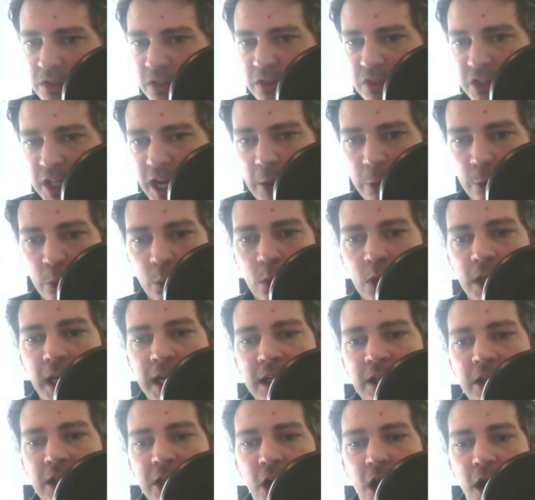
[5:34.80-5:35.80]
and South will
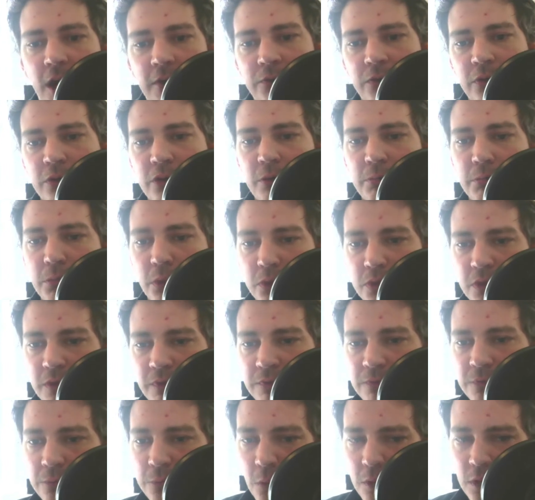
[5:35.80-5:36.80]
likely offer the most
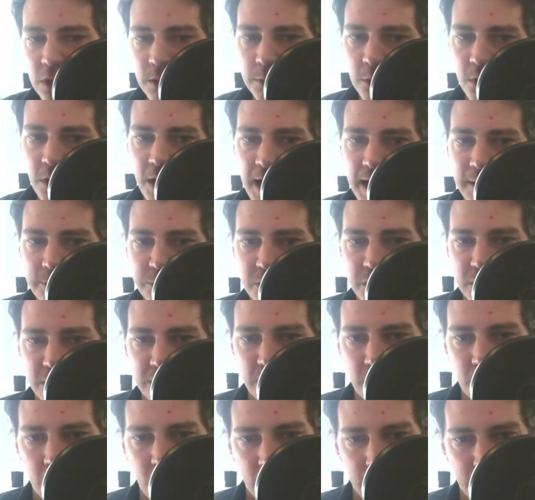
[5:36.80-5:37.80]
affordable options
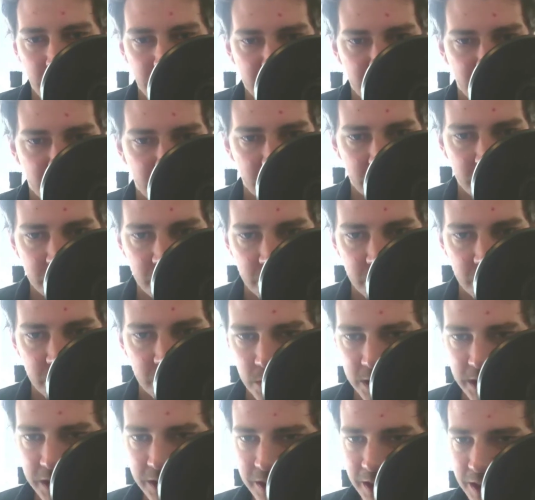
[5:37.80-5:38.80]
for home purchasers in
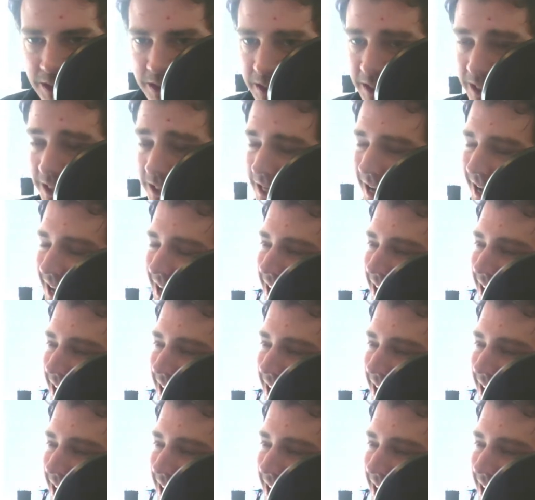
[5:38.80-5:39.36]
2016.